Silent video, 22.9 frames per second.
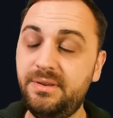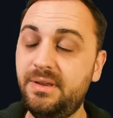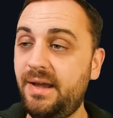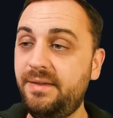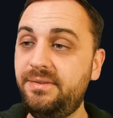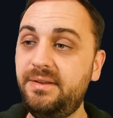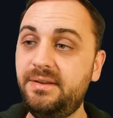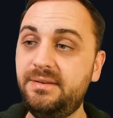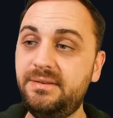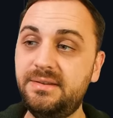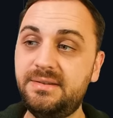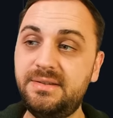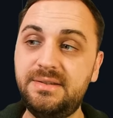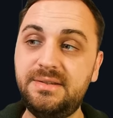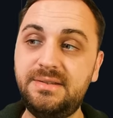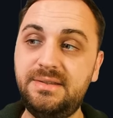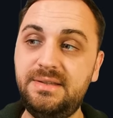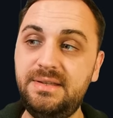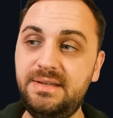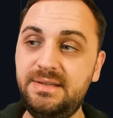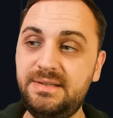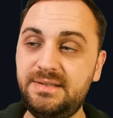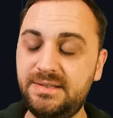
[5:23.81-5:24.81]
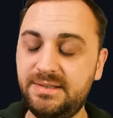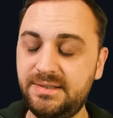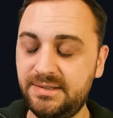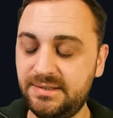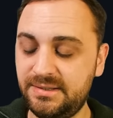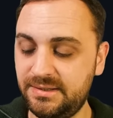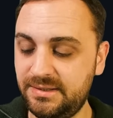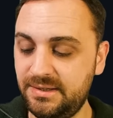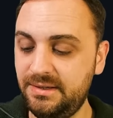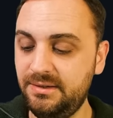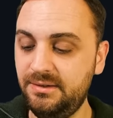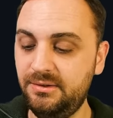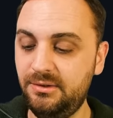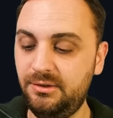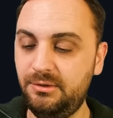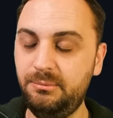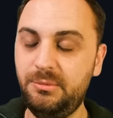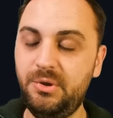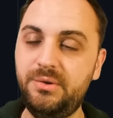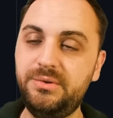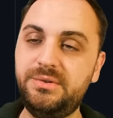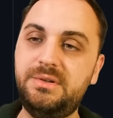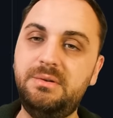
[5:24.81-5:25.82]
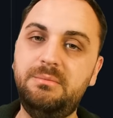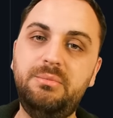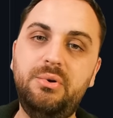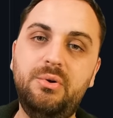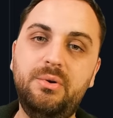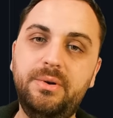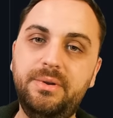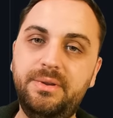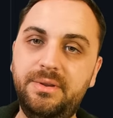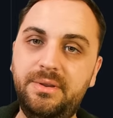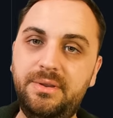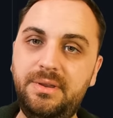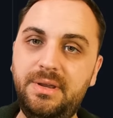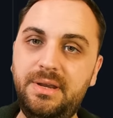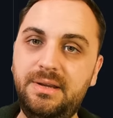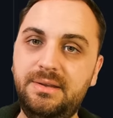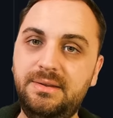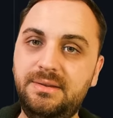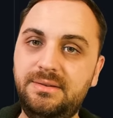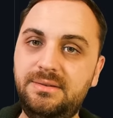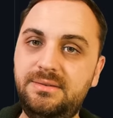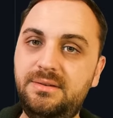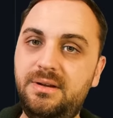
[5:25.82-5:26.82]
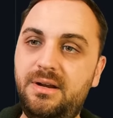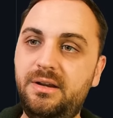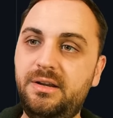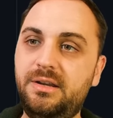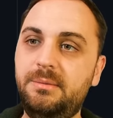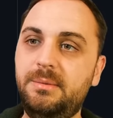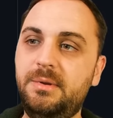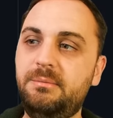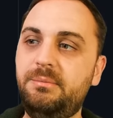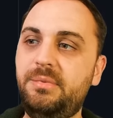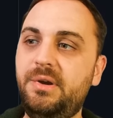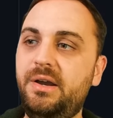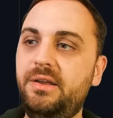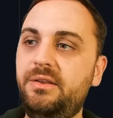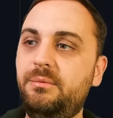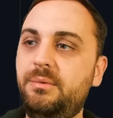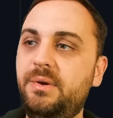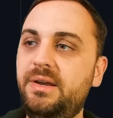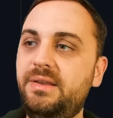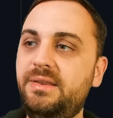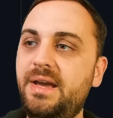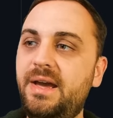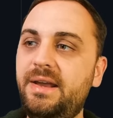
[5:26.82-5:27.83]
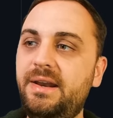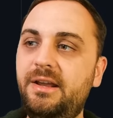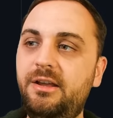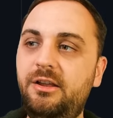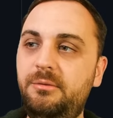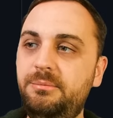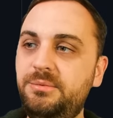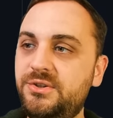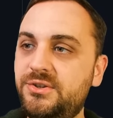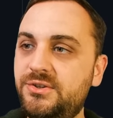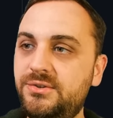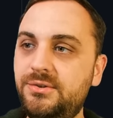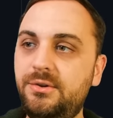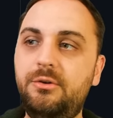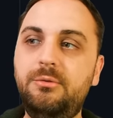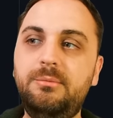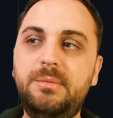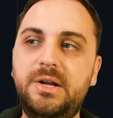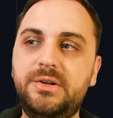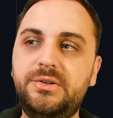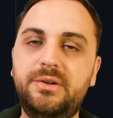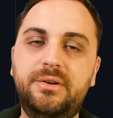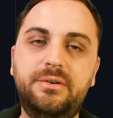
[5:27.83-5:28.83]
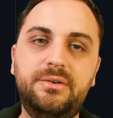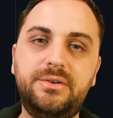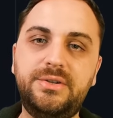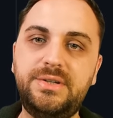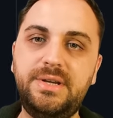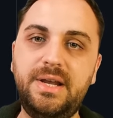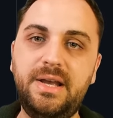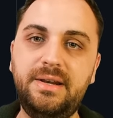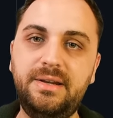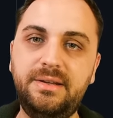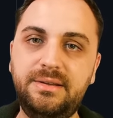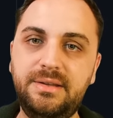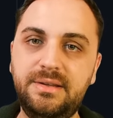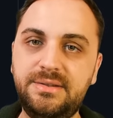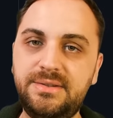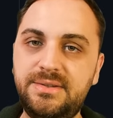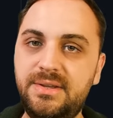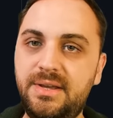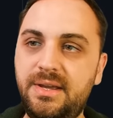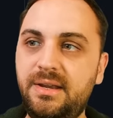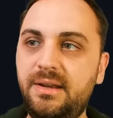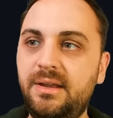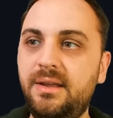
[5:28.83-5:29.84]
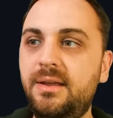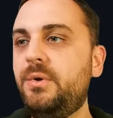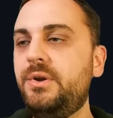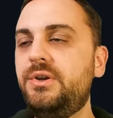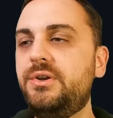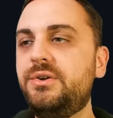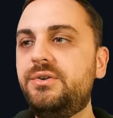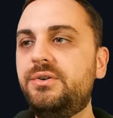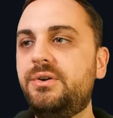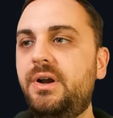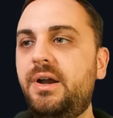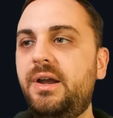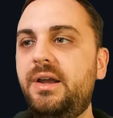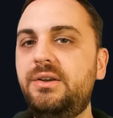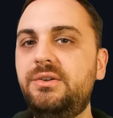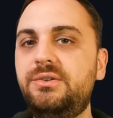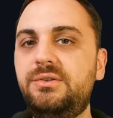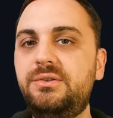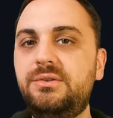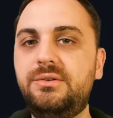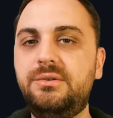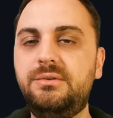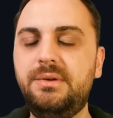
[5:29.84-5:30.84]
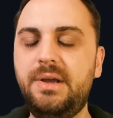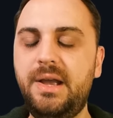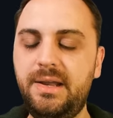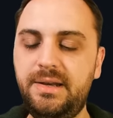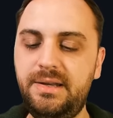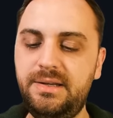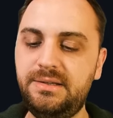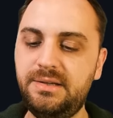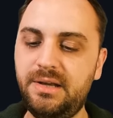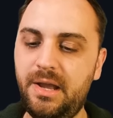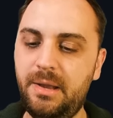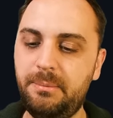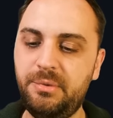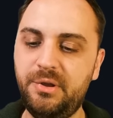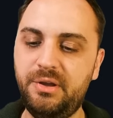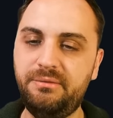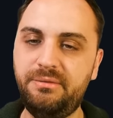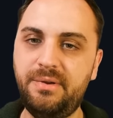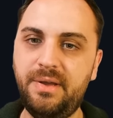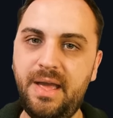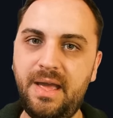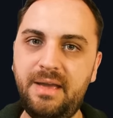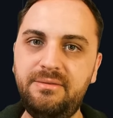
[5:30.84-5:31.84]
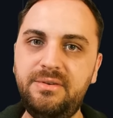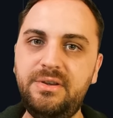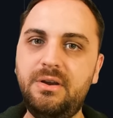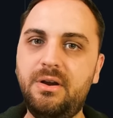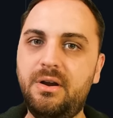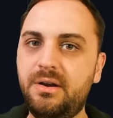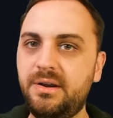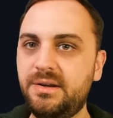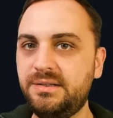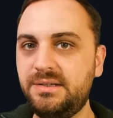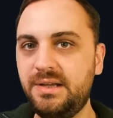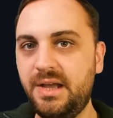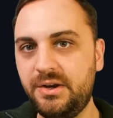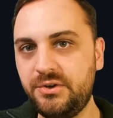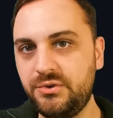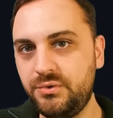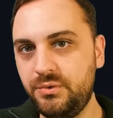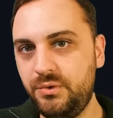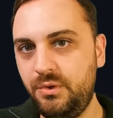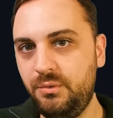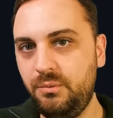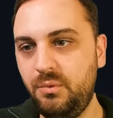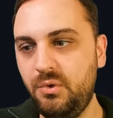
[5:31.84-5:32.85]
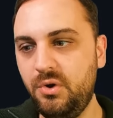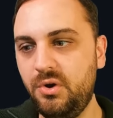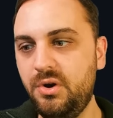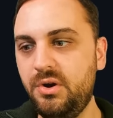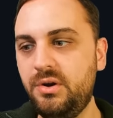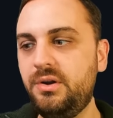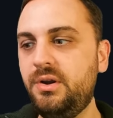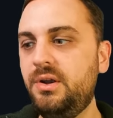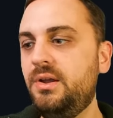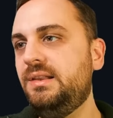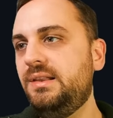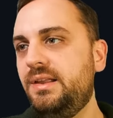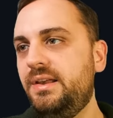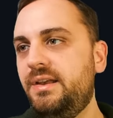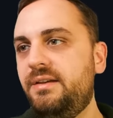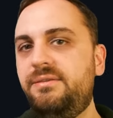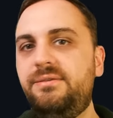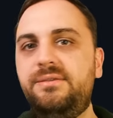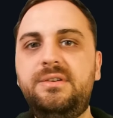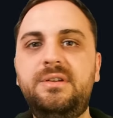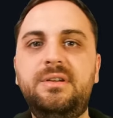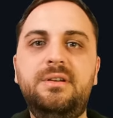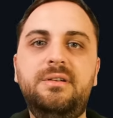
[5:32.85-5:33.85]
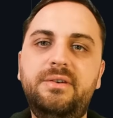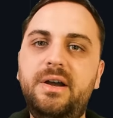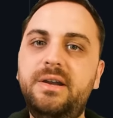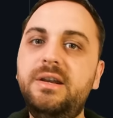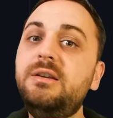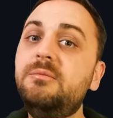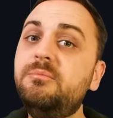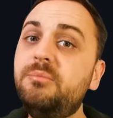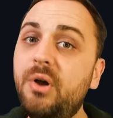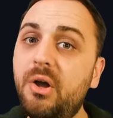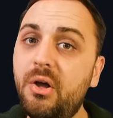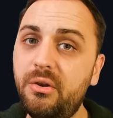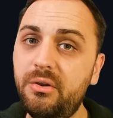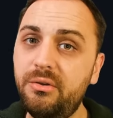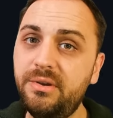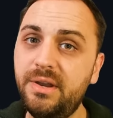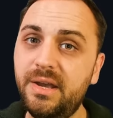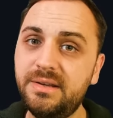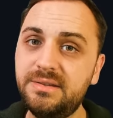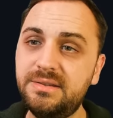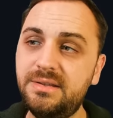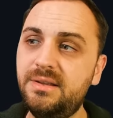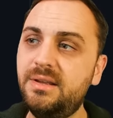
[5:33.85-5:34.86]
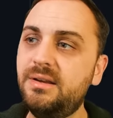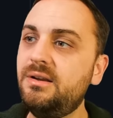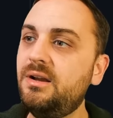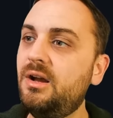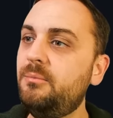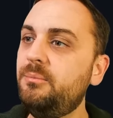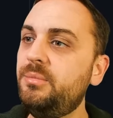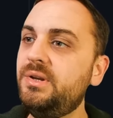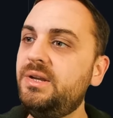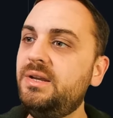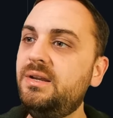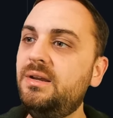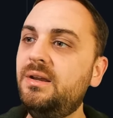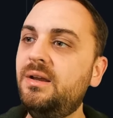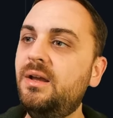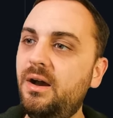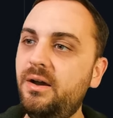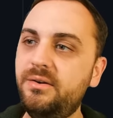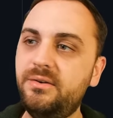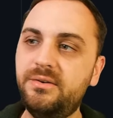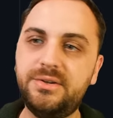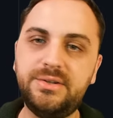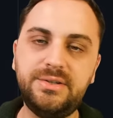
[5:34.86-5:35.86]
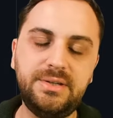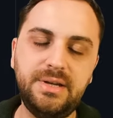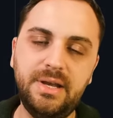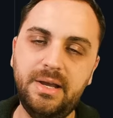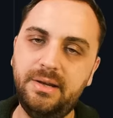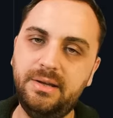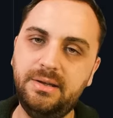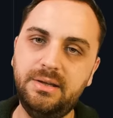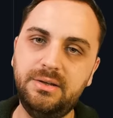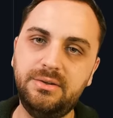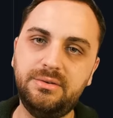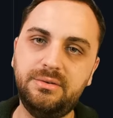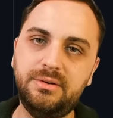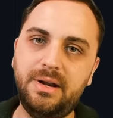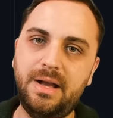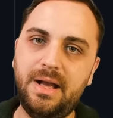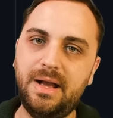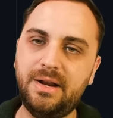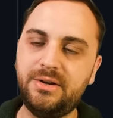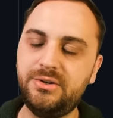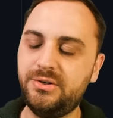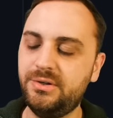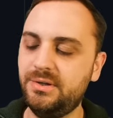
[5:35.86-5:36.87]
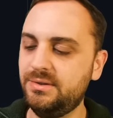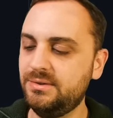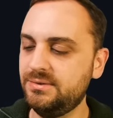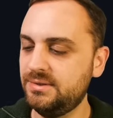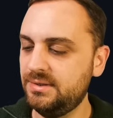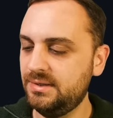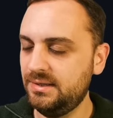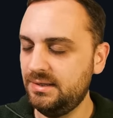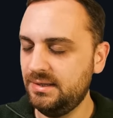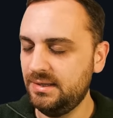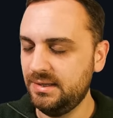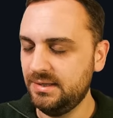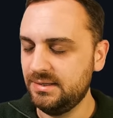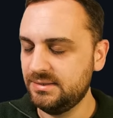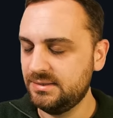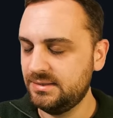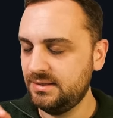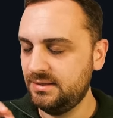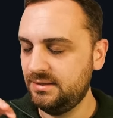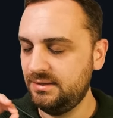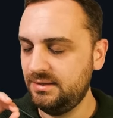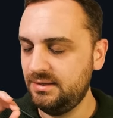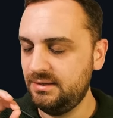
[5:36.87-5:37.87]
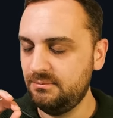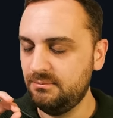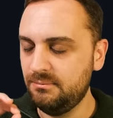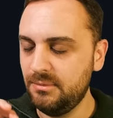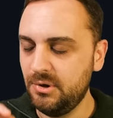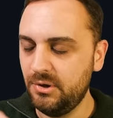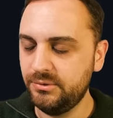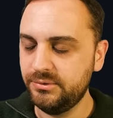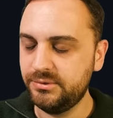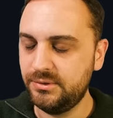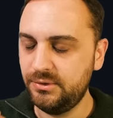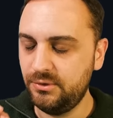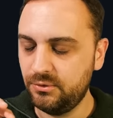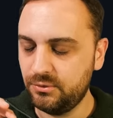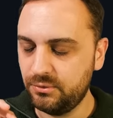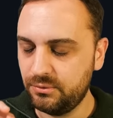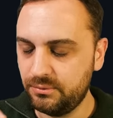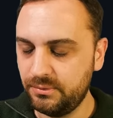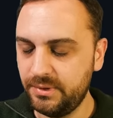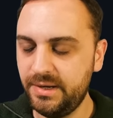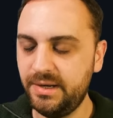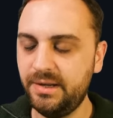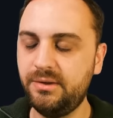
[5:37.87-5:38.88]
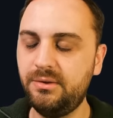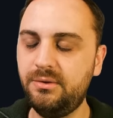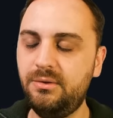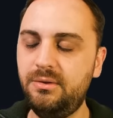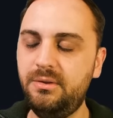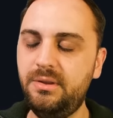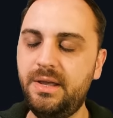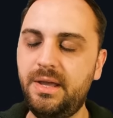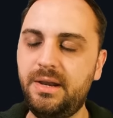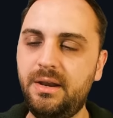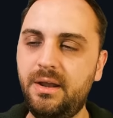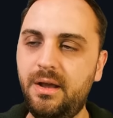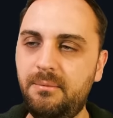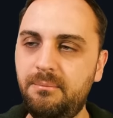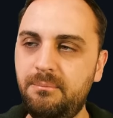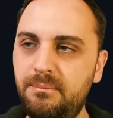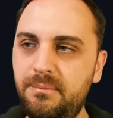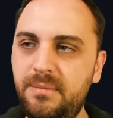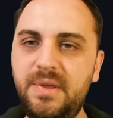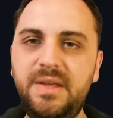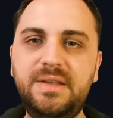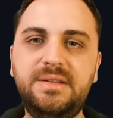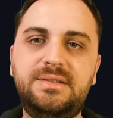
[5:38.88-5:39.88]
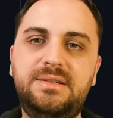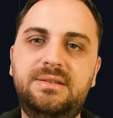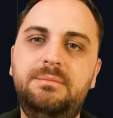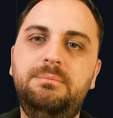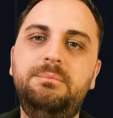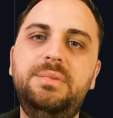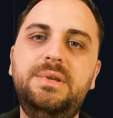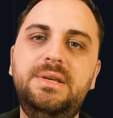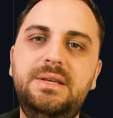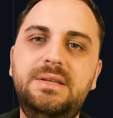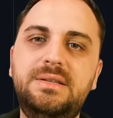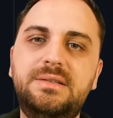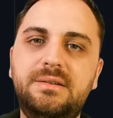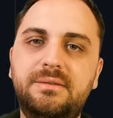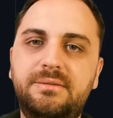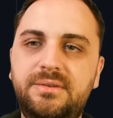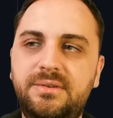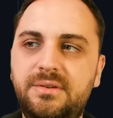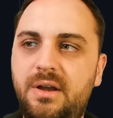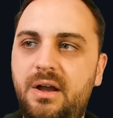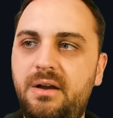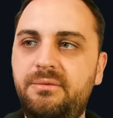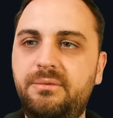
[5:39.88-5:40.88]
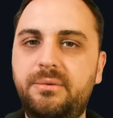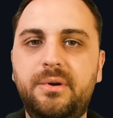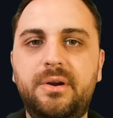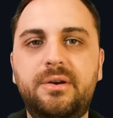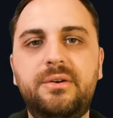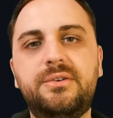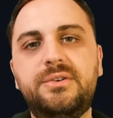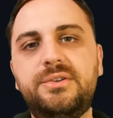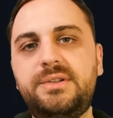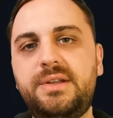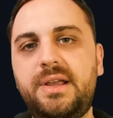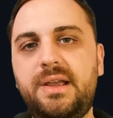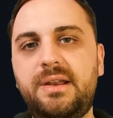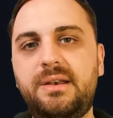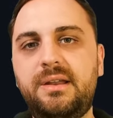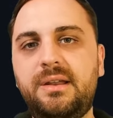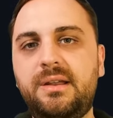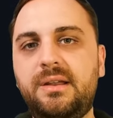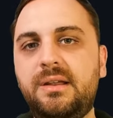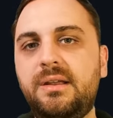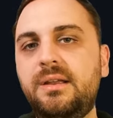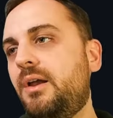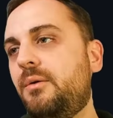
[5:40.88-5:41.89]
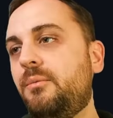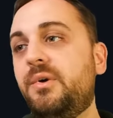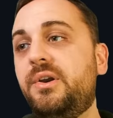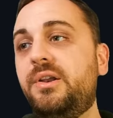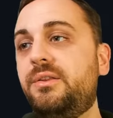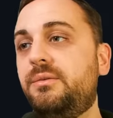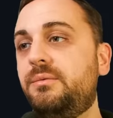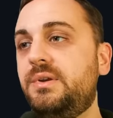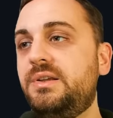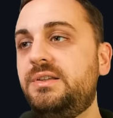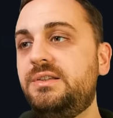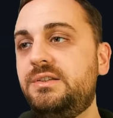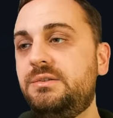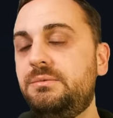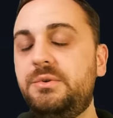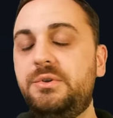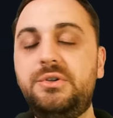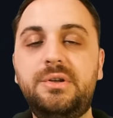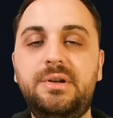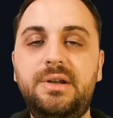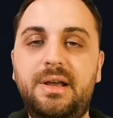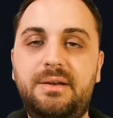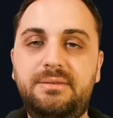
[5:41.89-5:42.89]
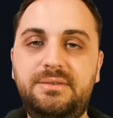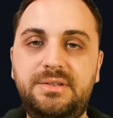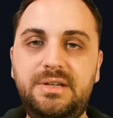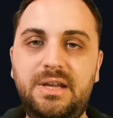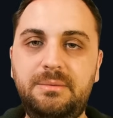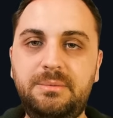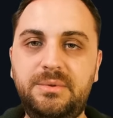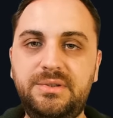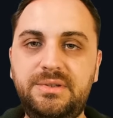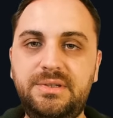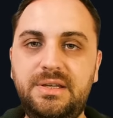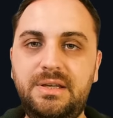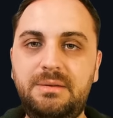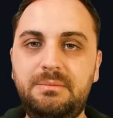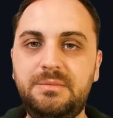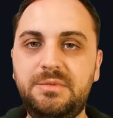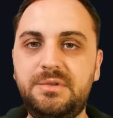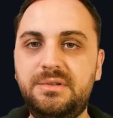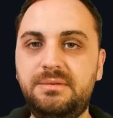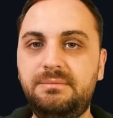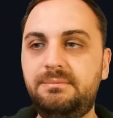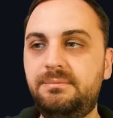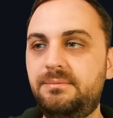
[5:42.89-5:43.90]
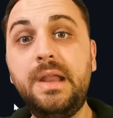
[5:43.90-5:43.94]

I think this is the single most important thing in this document, by the way. That helps so much understanding this thing. When you're trying to do any type of heavy architectural work, lift, finding bottlenecks in the company, understanding interactions is the most critical and missed piece of software understanding, and one of the reasons we should have stable teams.